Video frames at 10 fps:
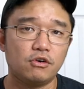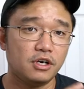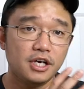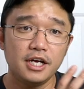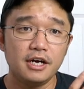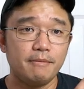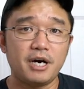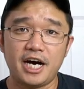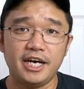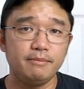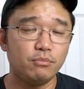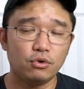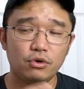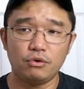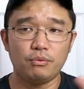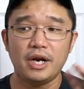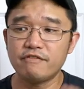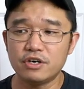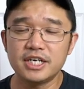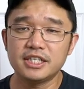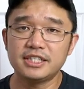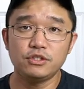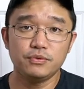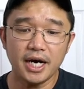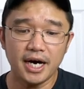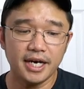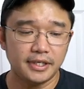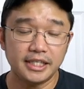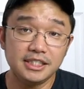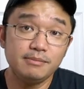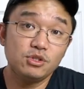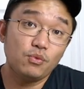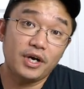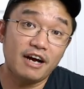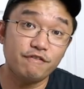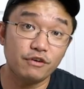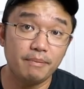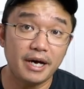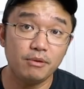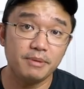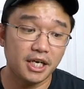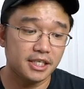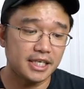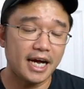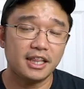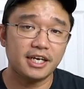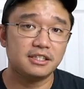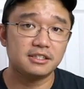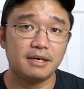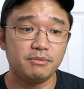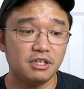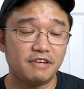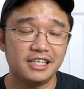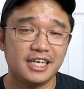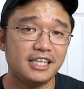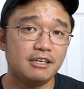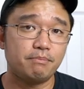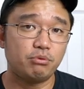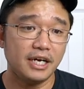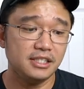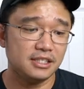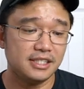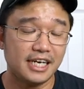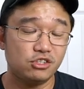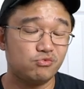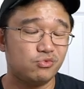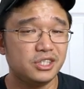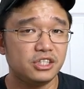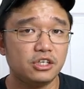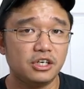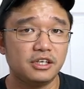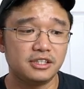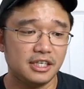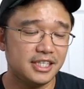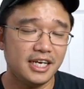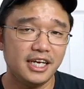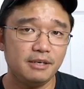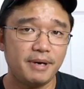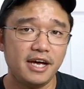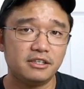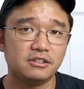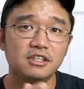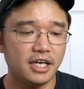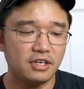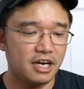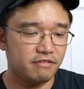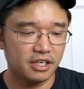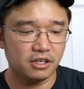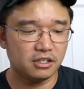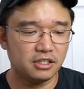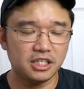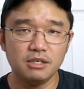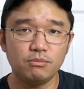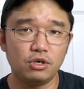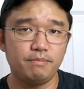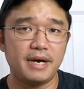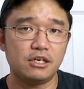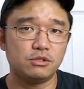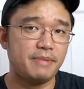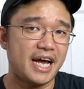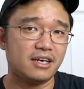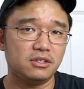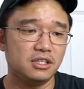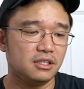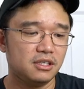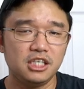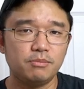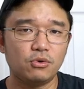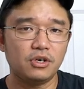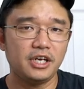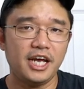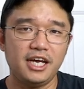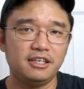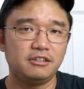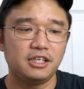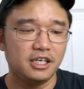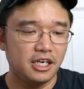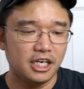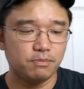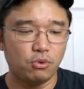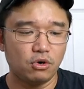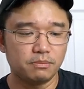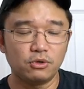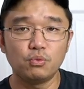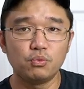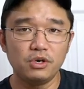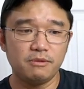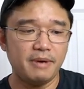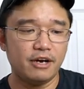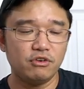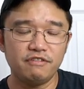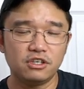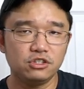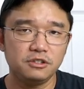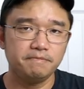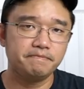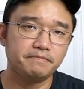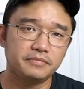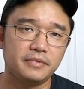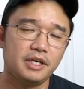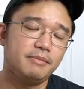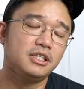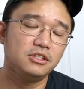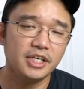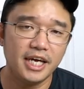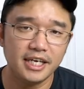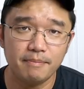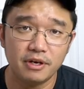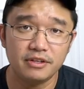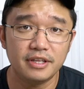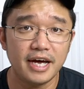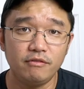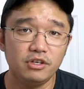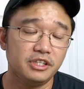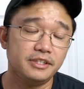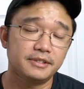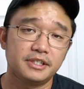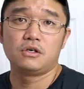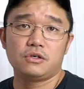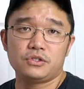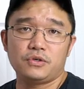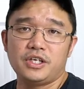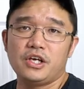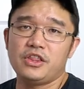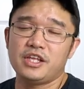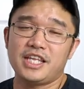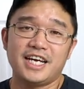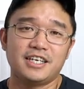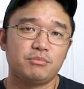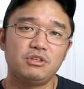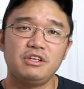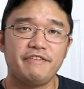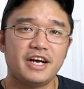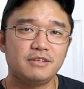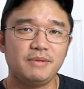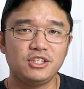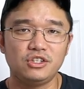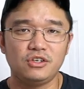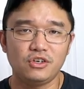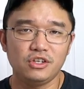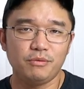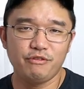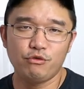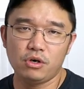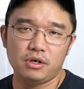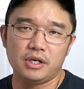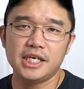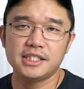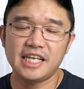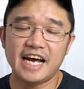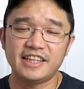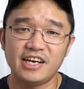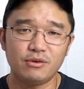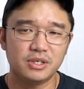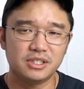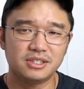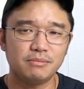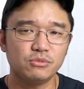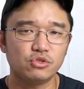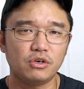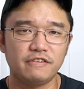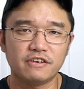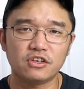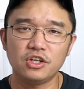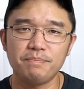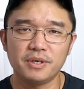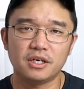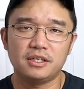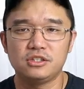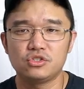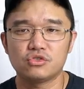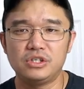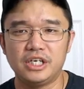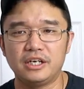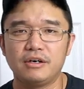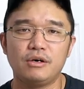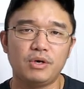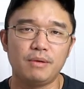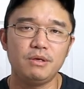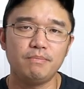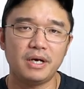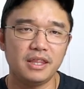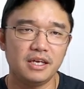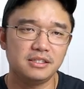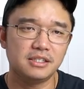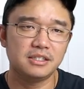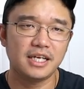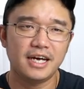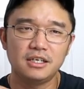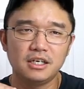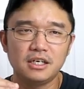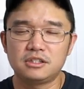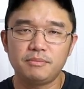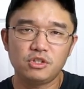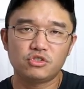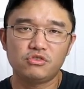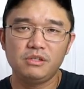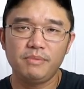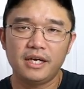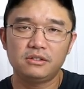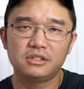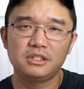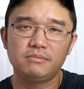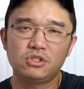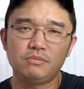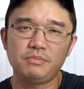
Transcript: or Pine board or whatever it is that you got. It seems to work out for the better because I like this type of device and the price is actually really good. A 1080 panel and you have like the keyboard, mouse, backlit, keyboard, and it's portable with battery function. I mean, you can't get better than that really. Also, another thing that I completely forgot to mention earlier before is that there was some sort of clipping on the screen. Uh, what I mean by this is that some of the screen panel seems to